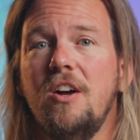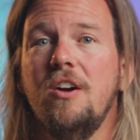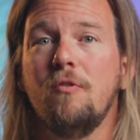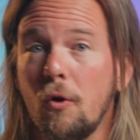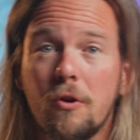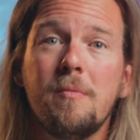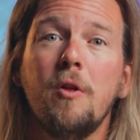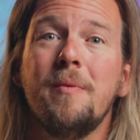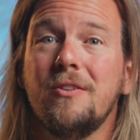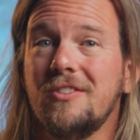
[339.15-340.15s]
400
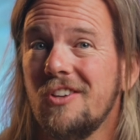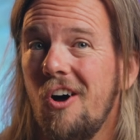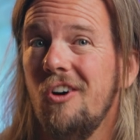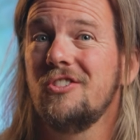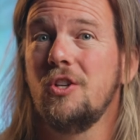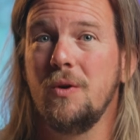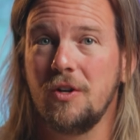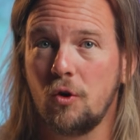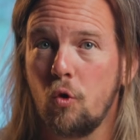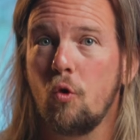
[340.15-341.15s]
millimeters is also
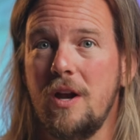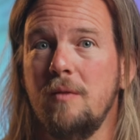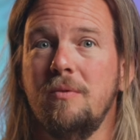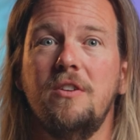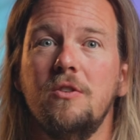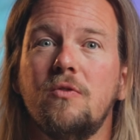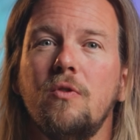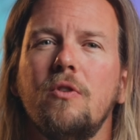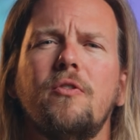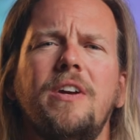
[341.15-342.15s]
incredibly useful for